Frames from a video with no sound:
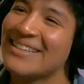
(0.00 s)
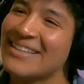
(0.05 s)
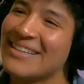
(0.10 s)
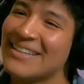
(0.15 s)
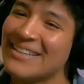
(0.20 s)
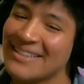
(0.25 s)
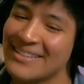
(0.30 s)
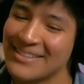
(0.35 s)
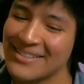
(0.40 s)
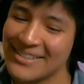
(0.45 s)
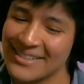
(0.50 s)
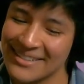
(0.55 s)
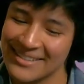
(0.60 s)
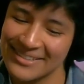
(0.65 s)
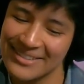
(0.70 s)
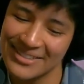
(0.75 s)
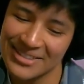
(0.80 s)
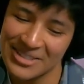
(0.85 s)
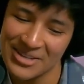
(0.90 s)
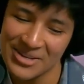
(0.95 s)
It's like
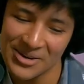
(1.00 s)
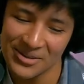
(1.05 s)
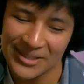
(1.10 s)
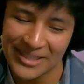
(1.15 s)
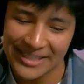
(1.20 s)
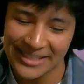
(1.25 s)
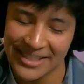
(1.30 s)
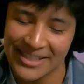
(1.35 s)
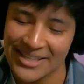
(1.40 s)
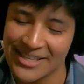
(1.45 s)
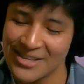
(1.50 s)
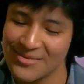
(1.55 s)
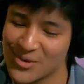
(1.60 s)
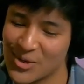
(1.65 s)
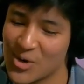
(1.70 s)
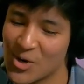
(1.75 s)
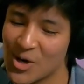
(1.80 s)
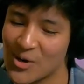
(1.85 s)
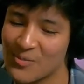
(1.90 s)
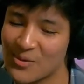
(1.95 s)
the, you know, like idea of
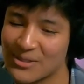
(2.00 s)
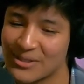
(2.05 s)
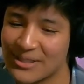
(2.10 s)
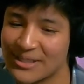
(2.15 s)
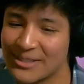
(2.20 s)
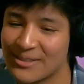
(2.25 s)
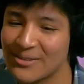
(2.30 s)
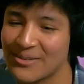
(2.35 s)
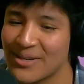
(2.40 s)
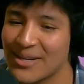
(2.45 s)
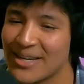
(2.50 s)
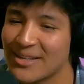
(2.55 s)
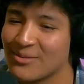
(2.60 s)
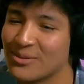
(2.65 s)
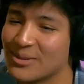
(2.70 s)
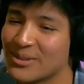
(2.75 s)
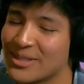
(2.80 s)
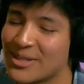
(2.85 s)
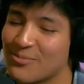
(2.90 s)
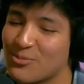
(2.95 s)
karma. Like, okay, well,
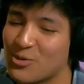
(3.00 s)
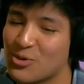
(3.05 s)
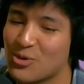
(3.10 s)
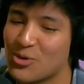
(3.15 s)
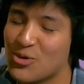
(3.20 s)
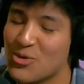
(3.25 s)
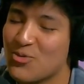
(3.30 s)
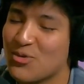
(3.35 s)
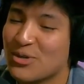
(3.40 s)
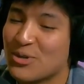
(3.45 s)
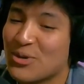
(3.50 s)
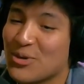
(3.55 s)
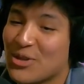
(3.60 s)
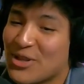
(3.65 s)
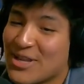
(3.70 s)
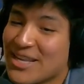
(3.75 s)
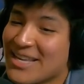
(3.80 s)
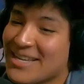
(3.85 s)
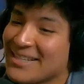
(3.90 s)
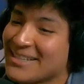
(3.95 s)
look, I'm just doing good
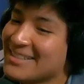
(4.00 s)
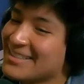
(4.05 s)
things.